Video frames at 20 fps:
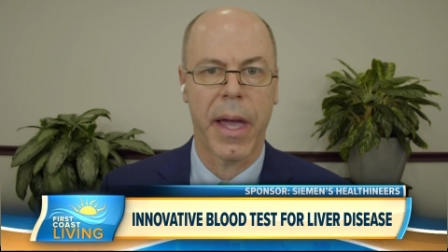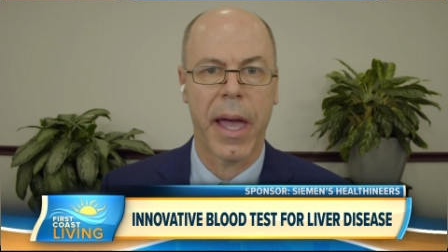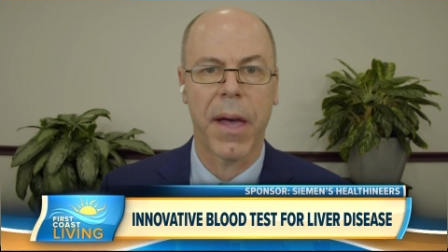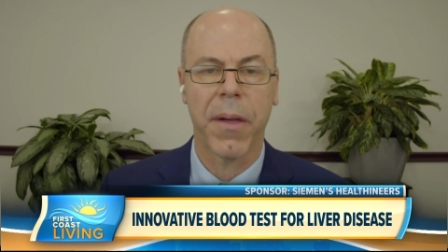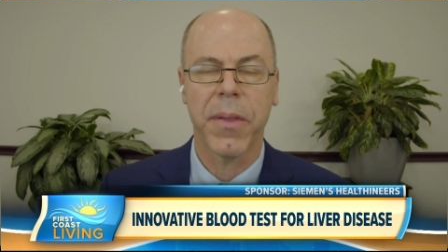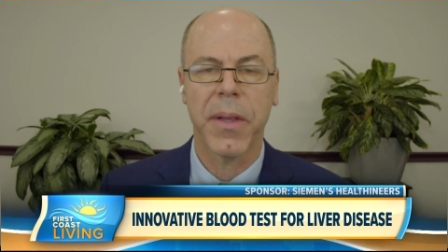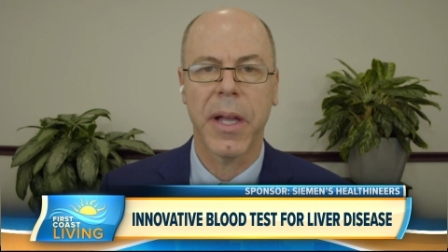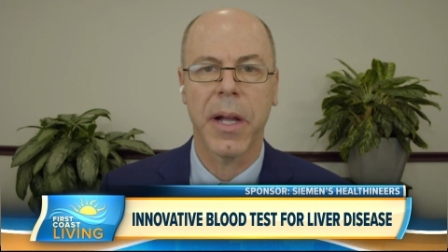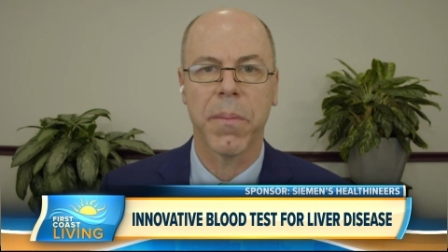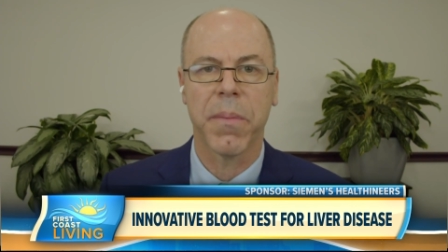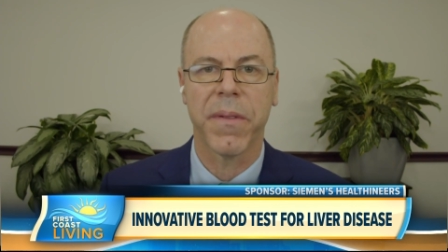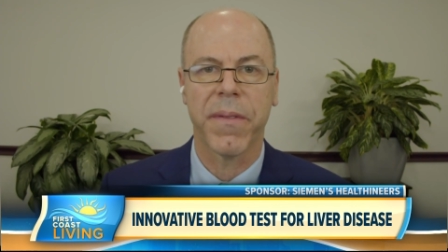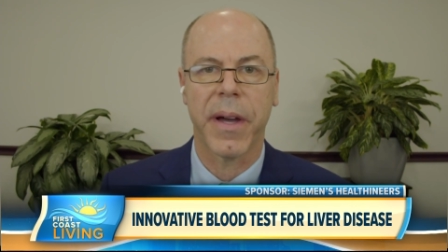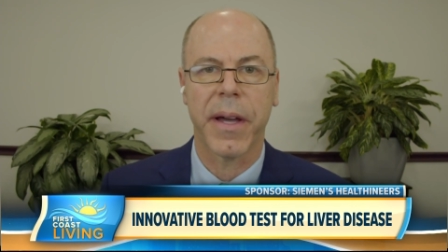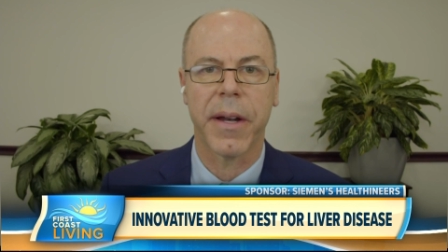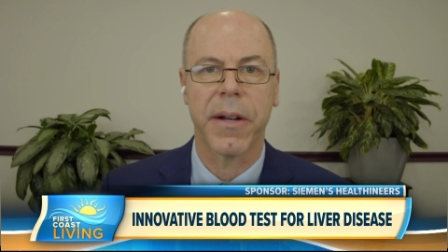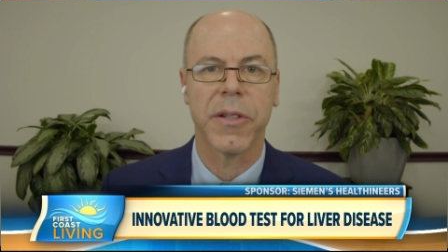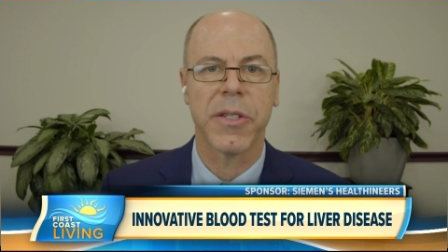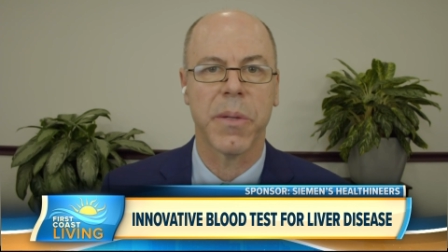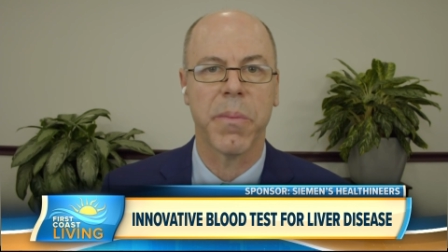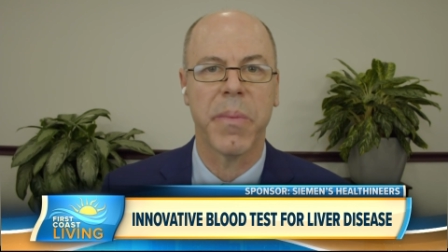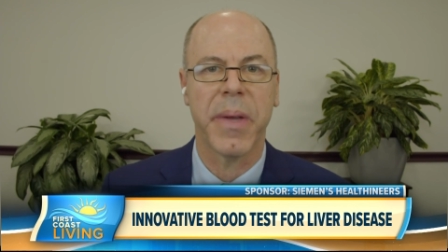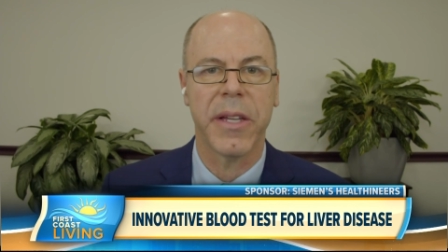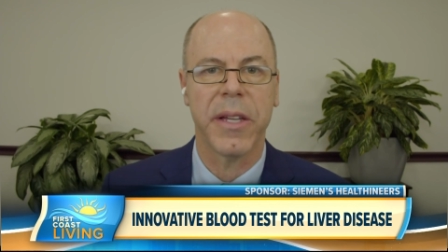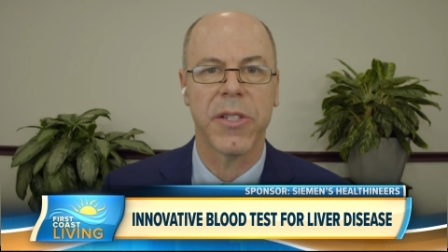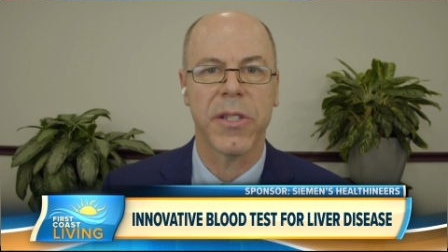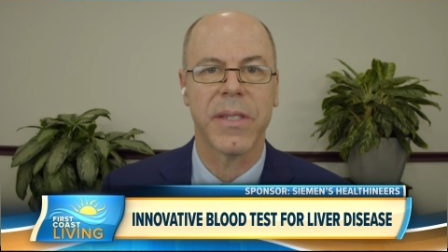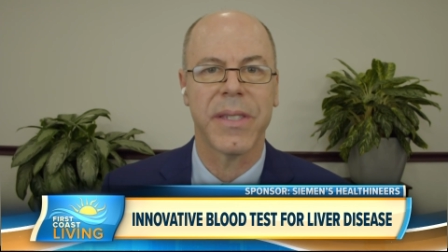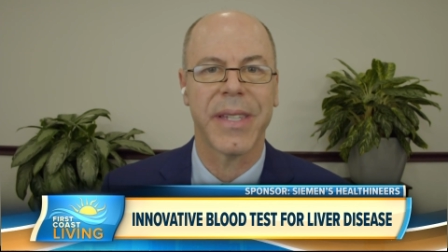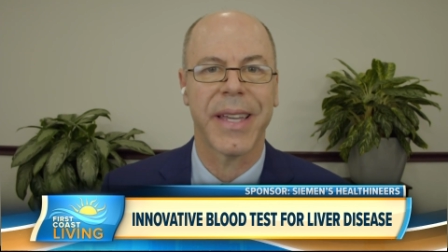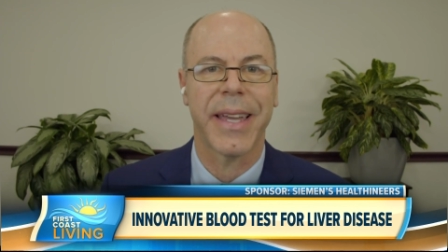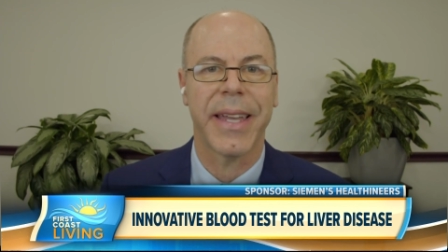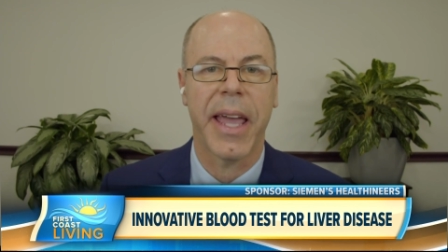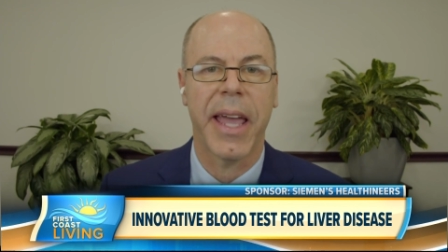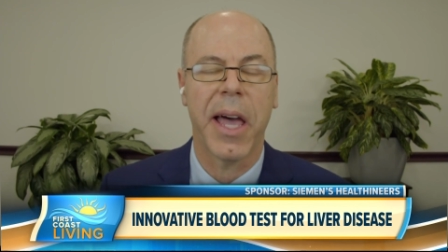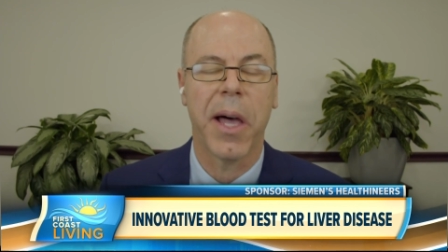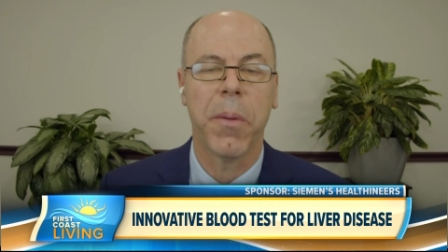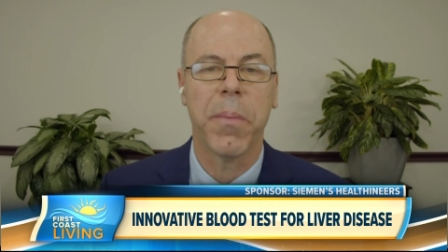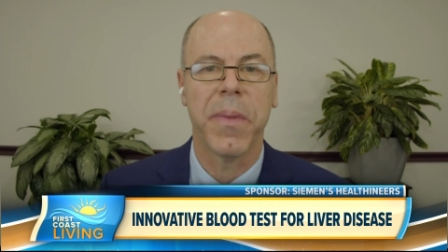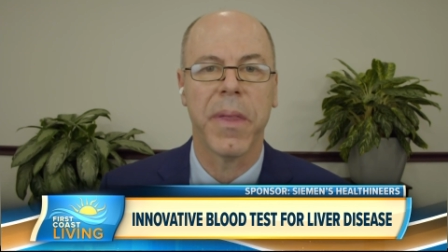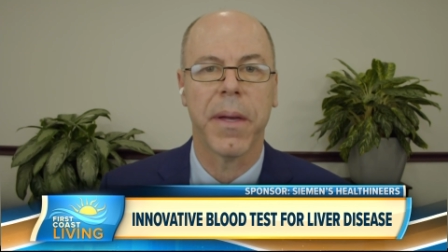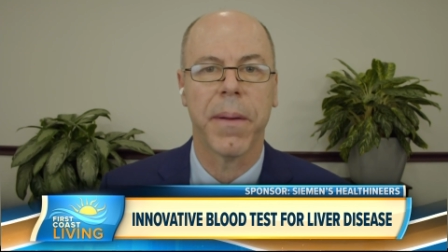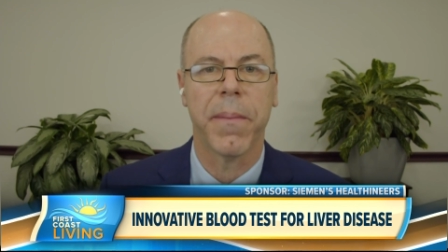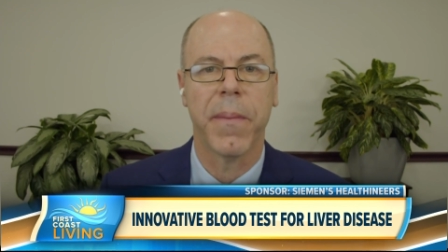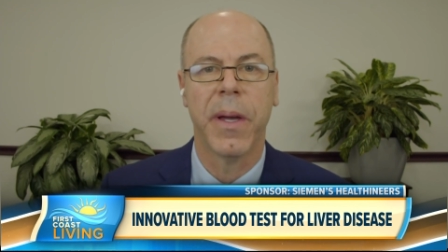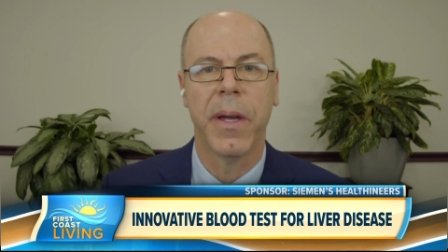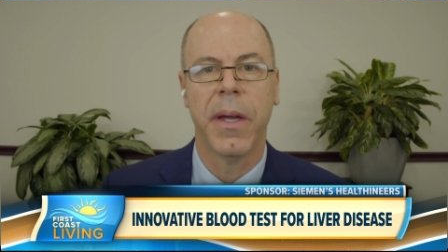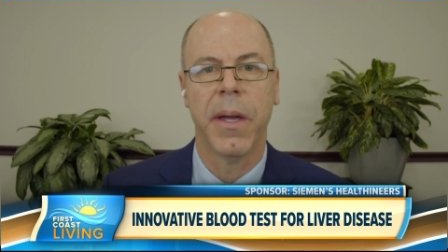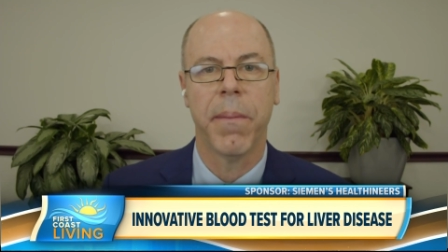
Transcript: healthcare providers and patients that can help them